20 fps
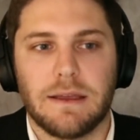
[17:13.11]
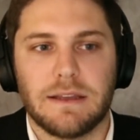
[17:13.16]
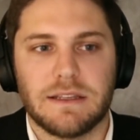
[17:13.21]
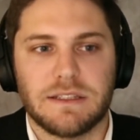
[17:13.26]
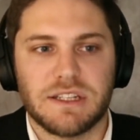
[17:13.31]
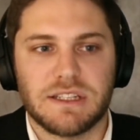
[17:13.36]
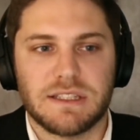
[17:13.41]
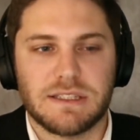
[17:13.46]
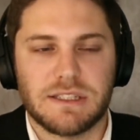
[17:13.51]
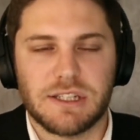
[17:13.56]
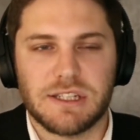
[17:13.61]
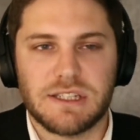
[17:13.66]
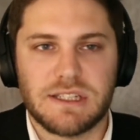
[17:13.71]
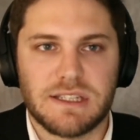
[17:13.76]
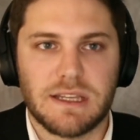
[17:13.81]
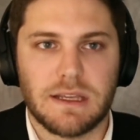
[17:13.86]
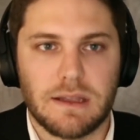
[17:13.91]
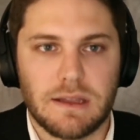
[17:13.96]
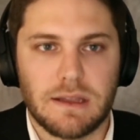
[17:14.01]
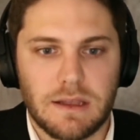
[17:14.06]

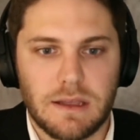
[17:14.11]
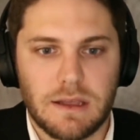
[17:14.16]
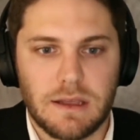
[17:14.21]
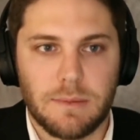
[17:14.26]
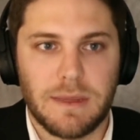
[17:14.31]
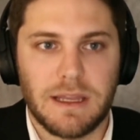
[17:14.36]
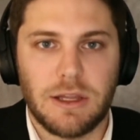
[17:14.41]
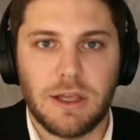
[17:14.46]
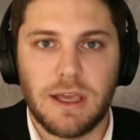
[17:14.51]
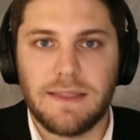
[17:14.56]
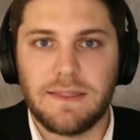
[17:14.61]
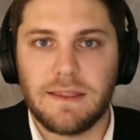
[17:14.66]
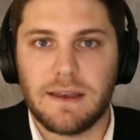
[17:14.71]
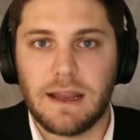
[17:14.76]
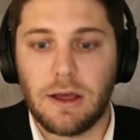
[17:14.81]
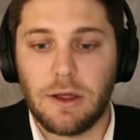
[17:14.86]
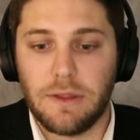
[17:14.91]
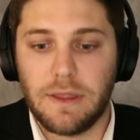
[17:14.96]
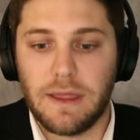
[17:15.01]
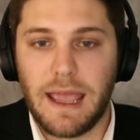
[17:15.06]
You hit the
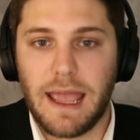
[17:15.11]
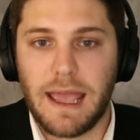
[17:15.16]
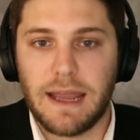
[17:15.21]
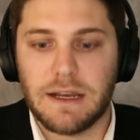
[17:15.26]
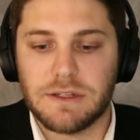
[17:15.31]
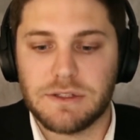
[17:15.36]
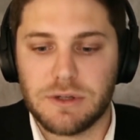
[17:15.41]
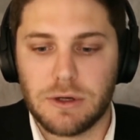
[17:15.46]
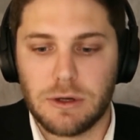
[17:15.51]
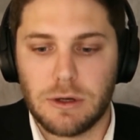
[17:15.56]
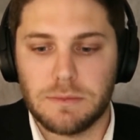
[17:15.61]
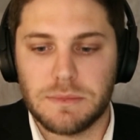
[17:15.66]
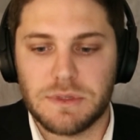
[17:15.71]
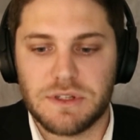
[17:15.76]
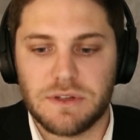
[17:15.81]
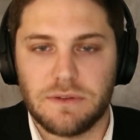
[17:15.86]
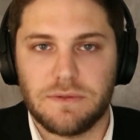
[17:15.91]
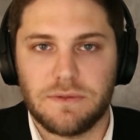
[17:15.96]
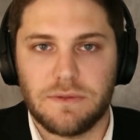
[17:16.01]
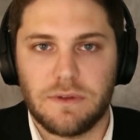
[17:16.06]
nail on the head in terms
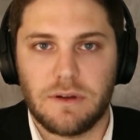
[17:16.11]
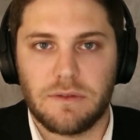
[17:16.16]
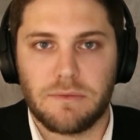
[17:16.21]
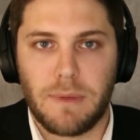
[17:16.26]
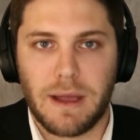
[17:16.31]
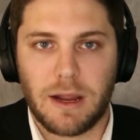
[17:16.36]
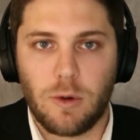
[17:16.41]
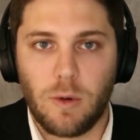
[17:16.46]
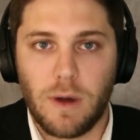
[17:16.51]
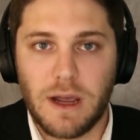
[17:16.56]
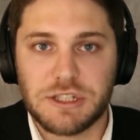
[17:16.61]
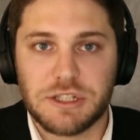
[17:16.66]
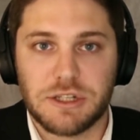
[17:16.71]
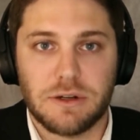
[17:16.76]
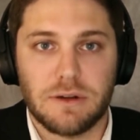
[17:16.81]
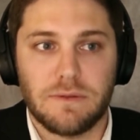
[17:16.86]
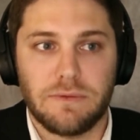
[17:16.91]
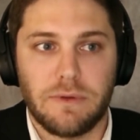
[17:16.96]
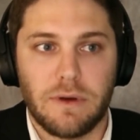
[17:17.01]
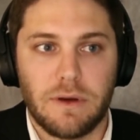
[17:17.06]
of my question
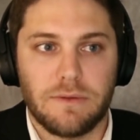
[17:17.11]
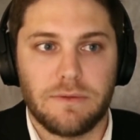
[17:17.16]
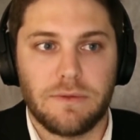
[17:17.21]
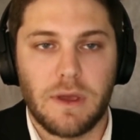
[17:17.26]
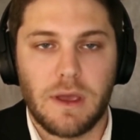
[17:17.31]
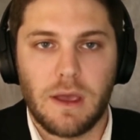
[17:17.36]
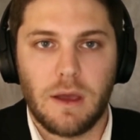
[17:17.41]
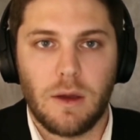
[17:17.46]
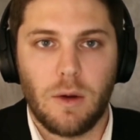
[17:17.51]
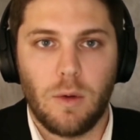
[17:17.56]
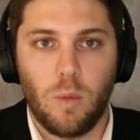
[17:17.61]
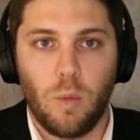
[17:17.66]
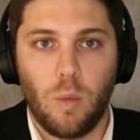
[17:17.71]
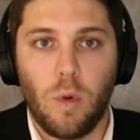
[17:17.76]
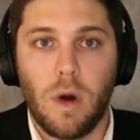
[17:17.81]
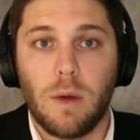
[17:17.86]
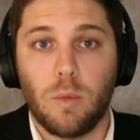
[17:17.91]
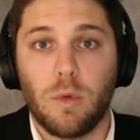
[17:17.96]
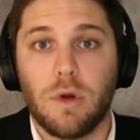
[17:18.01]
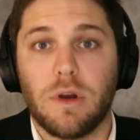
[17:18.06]
of
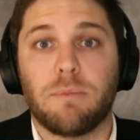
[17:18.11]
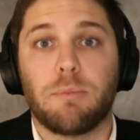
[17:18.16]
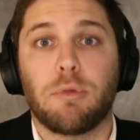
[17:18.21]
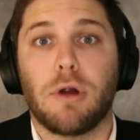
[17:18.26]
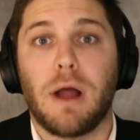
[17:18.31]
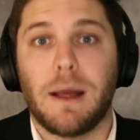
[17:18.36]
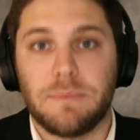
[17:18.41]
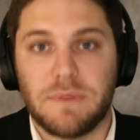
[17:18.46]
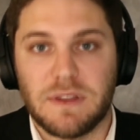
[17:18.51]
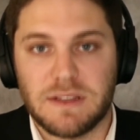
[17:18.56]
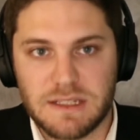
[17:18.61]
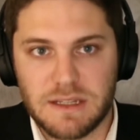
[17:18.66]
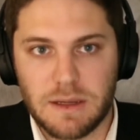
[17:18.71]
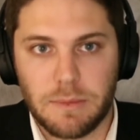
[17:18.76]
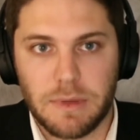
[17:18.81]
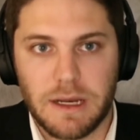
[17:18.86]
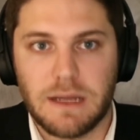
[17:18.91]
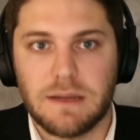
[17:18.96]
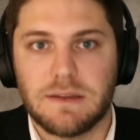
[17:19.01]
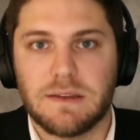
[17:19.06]
what would have prompted
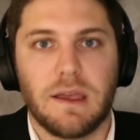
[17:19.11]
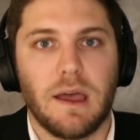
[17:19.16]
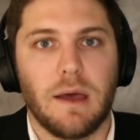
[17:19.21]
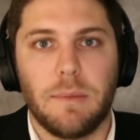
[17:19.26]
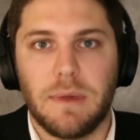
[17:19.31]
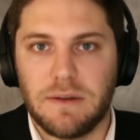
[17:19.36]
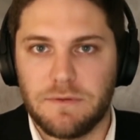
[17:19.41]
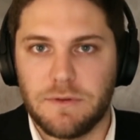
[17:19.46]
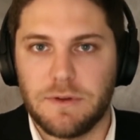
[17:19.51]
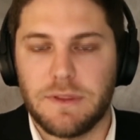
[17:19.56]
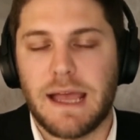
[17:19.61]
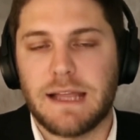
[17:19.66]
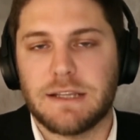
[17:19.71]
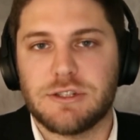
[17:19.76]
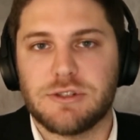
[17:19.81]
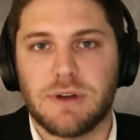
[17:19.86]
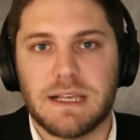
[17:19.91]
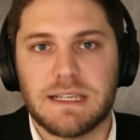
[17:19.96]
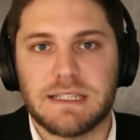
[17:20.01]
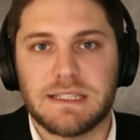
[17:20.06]
somebody to come in for that
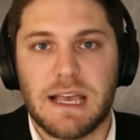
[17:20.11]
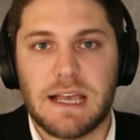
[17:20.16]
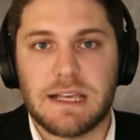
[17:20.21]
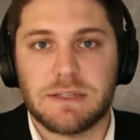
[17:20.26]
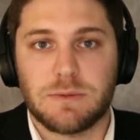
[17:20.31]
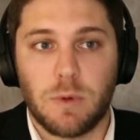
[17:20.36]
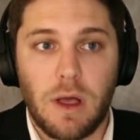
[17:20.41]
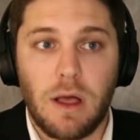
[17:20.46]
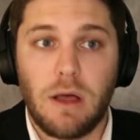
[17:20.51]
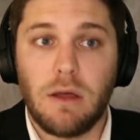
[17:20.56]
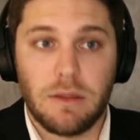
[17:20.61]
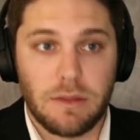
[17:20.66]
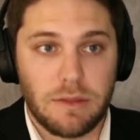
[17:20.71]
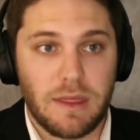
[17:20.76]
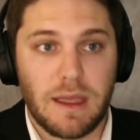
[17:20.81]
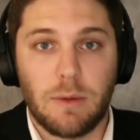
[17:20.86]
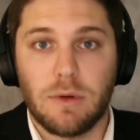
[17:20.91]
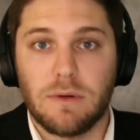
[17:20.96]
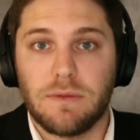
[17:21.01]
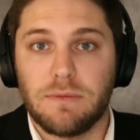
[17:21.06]
stress test. Well, they
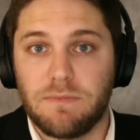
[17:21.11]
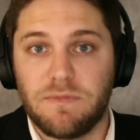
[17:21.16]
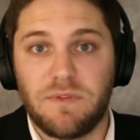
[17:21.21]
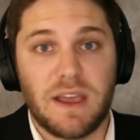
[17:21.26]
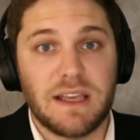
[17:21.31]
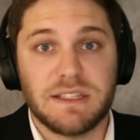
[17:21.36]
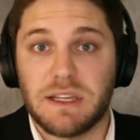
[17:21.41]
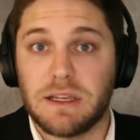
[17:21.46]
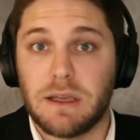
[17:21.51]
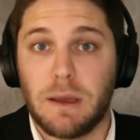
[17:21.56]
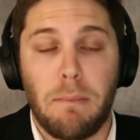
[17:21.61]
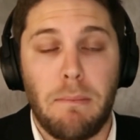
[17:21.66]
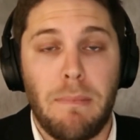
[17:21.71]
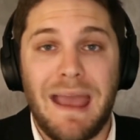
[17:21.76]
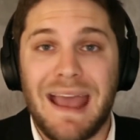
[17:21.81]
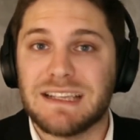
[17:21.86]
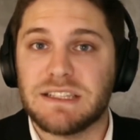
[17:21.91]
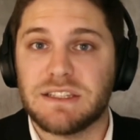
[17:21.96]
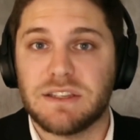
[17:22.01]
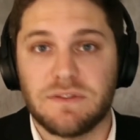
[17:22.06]
were facing a
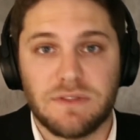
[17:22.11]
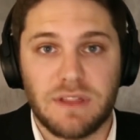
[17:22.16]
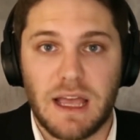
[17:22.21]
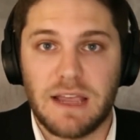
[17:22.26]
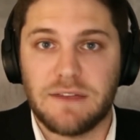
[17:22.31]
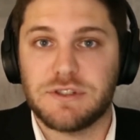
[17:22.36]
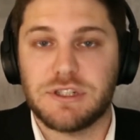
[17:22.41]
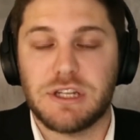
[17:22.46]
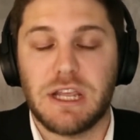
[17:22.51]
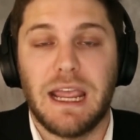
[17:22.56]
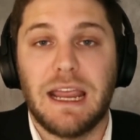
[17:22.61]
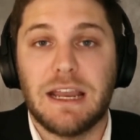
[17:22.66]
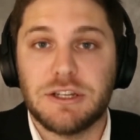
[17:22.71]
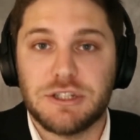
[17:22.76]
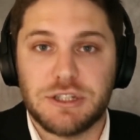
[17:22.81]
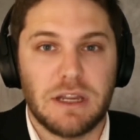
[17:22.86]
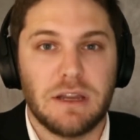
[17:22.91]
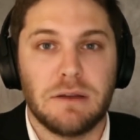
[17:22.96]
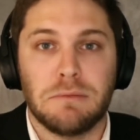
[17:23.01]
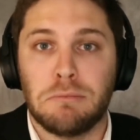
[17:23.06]
massive life change
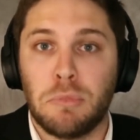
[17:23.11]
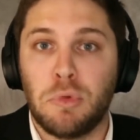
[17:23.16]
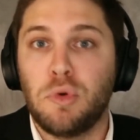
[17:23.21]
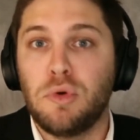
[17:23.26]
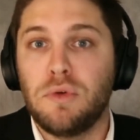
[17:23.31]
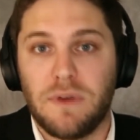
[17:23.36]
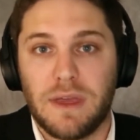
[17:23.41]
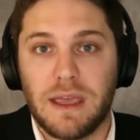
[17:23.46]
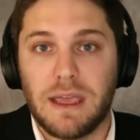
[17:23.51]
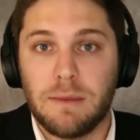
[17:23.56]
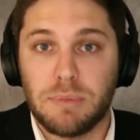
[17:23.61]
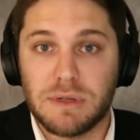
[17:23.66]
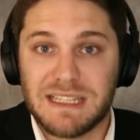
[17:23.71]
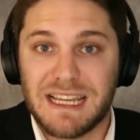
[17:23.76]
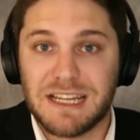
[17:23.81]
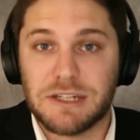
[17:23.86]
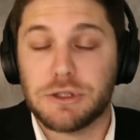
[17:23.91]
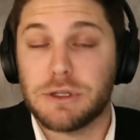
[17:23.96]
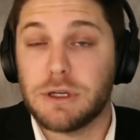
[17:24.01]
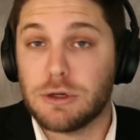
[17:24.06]
in moving
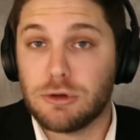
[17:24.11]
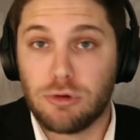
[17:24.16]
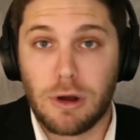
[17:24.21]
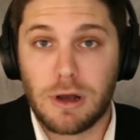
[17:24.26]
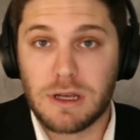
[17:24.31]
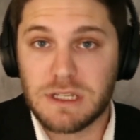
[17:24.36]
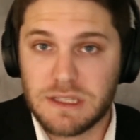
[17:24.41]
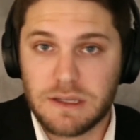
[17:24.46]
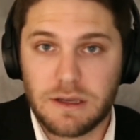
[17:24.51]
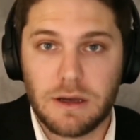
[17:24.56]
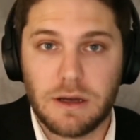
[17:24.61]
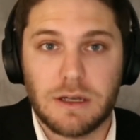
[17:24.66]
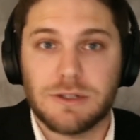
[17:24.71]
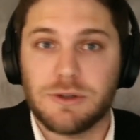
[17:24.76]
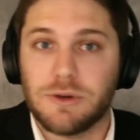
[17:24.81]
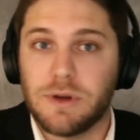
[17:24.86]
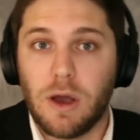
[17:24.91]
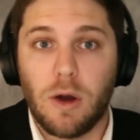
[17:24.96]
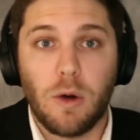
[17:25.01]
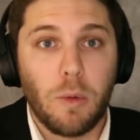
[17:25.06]
potentially across the
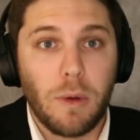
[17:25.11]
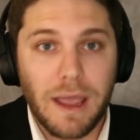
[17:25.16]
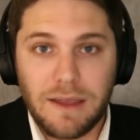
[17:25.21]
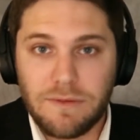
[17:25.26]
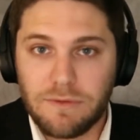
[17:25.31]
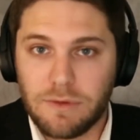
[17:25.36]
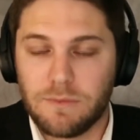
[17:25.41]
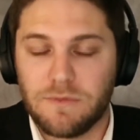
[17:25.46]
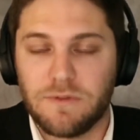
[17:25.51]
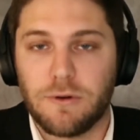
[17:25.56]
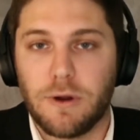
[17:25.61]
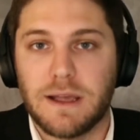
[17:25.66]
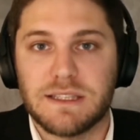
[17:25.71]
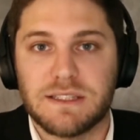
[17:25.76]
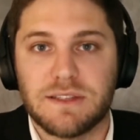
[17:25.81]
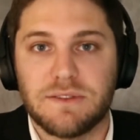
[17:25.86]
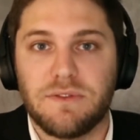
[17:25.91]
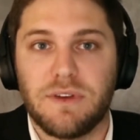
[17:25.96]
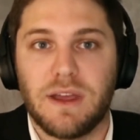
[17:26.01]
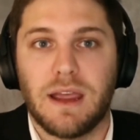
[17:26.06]
country, away from friends
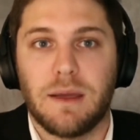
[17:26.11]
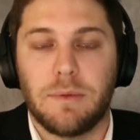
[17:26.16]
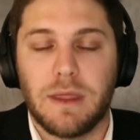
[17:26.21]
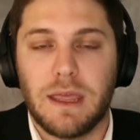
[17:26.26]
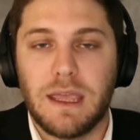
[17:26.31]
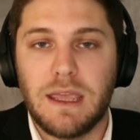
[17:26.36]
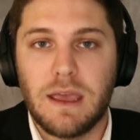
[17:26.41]
and family.